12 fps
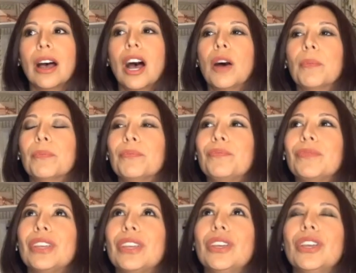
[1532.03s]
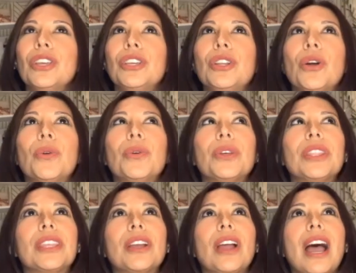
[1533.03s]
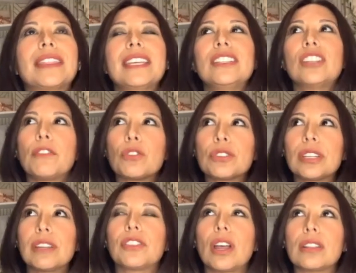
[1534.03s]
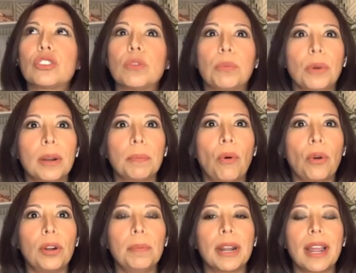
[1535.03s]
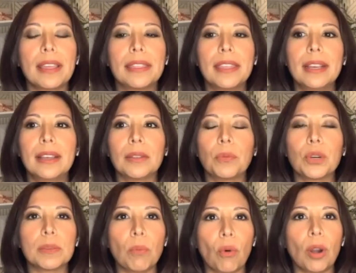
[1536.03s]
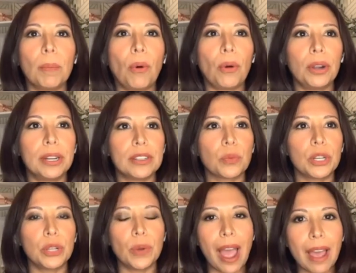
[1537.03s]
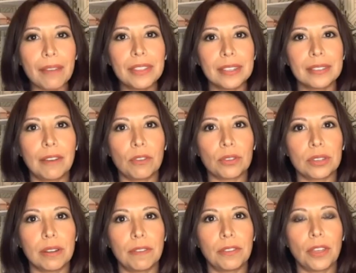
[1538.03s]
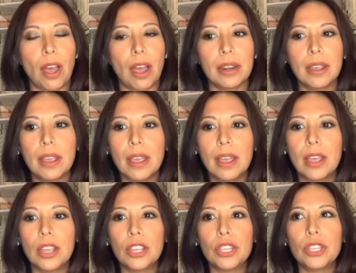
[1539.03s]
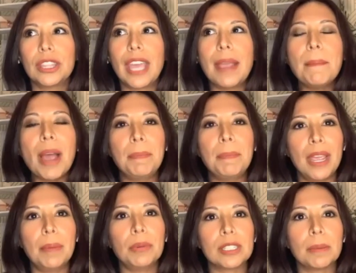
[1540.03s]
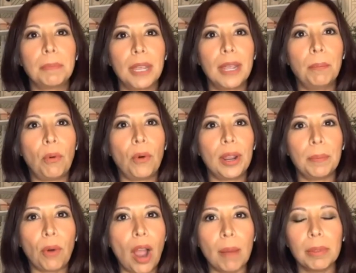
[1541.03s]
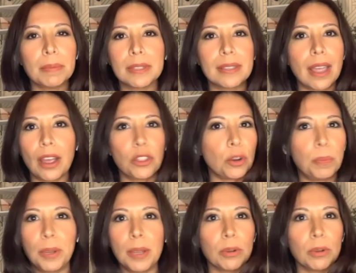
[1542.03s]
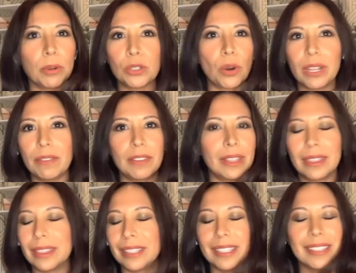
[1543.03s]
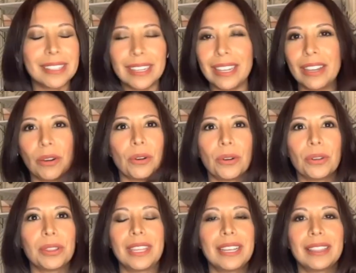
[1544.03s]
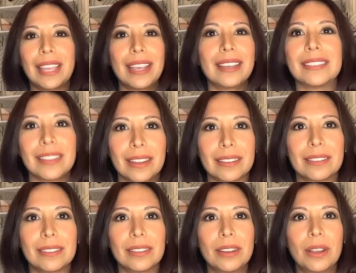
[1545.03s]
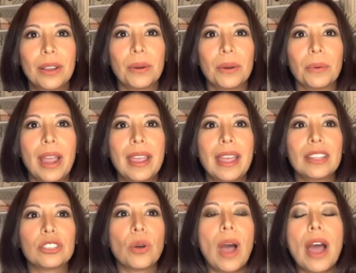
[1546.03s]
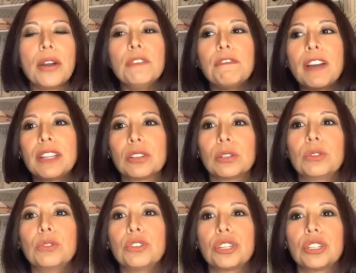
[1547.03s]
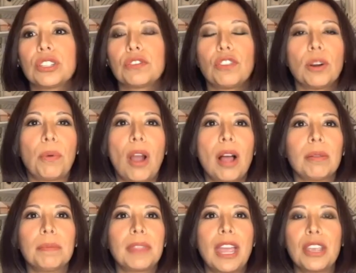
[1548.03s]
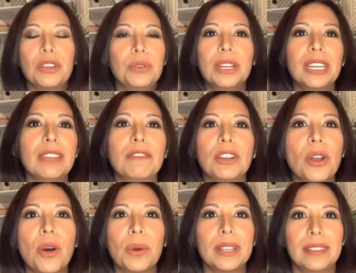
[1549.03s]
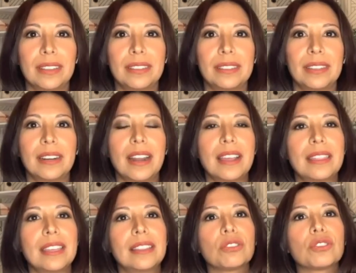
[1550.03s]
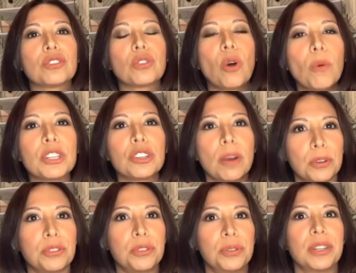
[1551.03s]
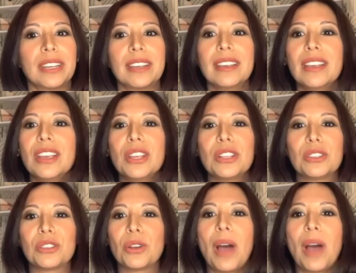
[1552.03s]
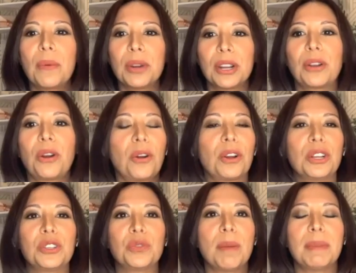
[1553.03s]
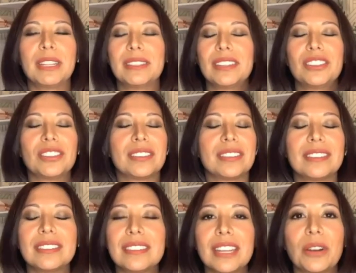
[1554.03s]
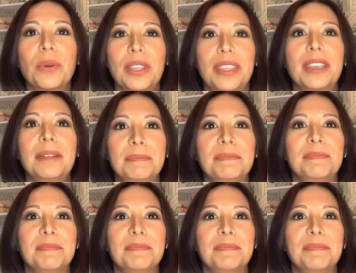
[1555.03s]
I think diversity of thought's super important, but I think what's more important is when you have this diversity of thought, they might be able to pinpoint problems that other people don't even see or think they exist, right? And so how do you find solutions for a problem that you didn't even know existed? And I think there's so much opportunity. So I would encourage women to just stick with it.